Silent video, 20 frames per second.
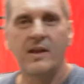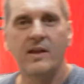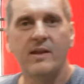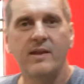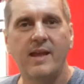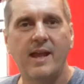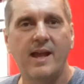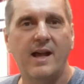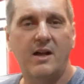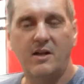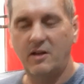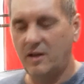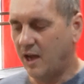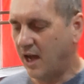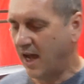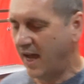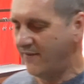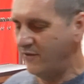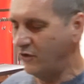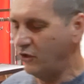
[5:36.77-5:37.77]
Now, I
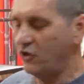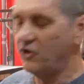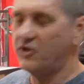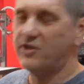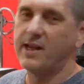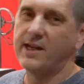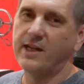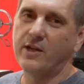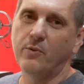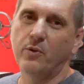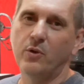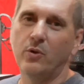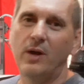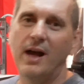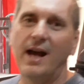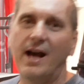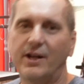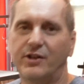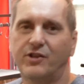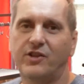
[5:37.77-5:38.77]
haven't used any real
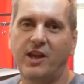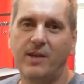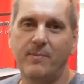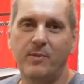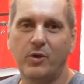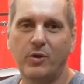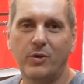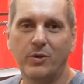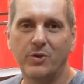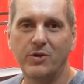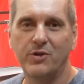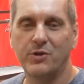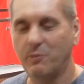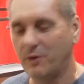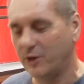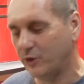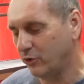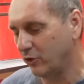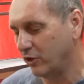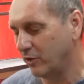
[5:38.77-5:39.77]
harsh chemicals.
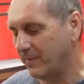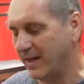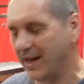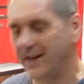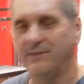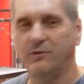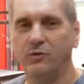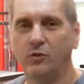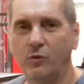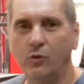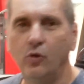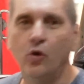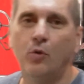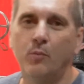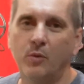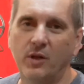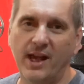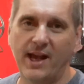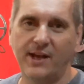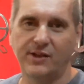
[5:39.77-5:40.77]
We're talking about
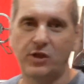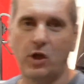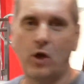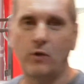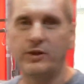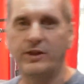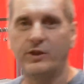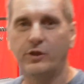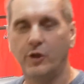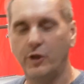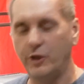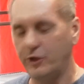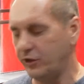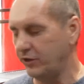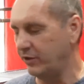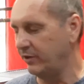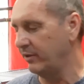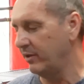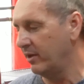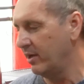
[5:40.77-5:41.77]
normal household
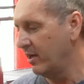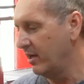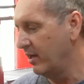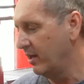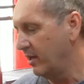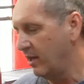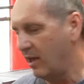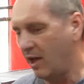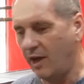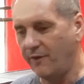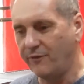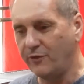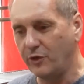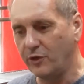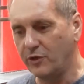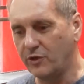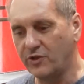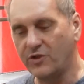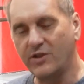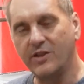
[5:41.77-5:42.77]
detergent. I've
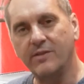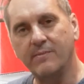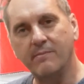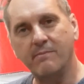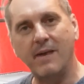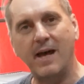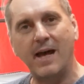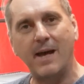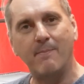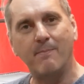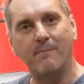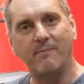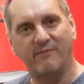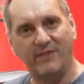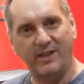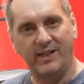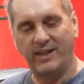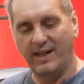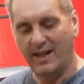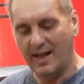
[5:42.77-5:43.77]
used some
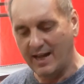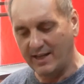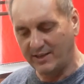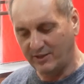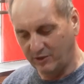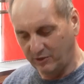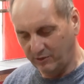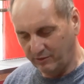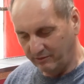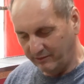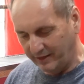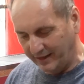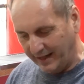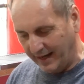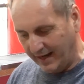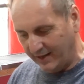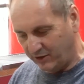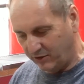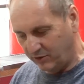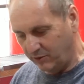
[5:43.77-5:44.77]
vinegar to
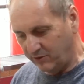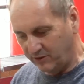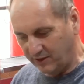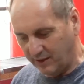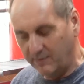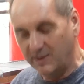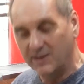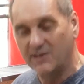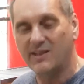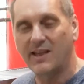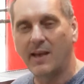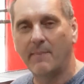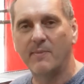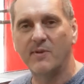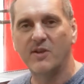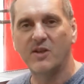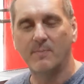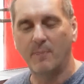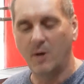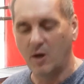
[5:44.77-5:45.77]
get to some of the stubborn
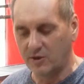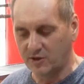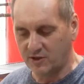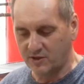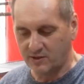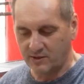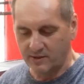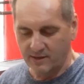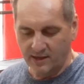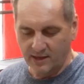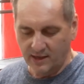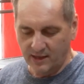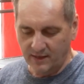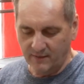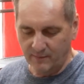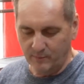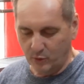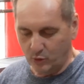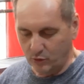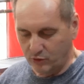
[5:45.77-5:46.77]
spots, give
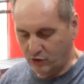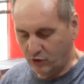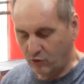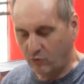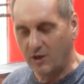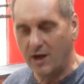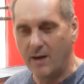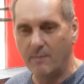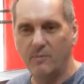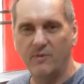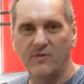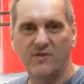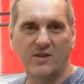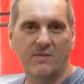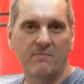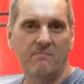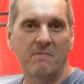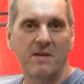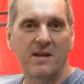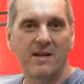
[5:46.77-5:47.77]
them a good scrub with
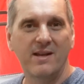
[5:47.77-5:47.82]
some